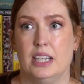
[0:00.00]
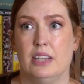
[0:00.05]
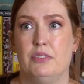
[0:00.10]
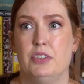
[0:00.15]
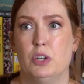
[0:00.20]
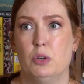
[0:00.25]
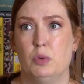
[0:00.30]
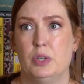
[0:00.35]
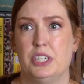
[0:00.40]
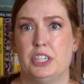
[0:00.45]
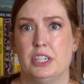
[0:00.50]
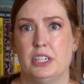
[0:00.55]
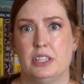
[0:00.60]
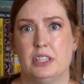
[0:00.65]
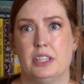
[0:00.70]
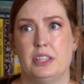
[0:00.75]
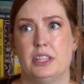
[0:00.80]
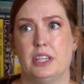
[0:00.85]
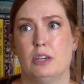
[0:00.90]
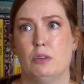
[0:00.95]
If you're wishing
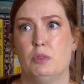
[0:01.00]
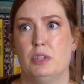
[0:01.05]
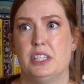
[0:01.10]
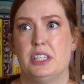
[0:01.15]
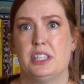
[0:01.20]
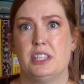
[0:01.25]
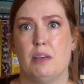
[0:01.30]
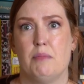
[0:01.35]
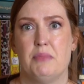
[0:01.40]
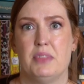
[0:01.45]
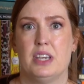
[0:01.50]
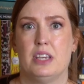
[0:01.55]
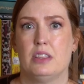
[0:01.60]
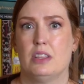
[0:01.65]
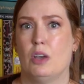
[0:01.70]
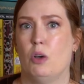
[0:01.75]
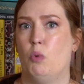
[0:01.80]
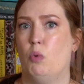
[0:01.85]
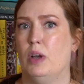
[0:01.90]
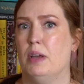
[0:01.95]
that there was something
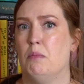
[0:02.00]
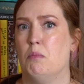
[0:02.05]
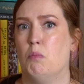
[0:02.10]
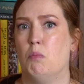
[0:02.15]
that went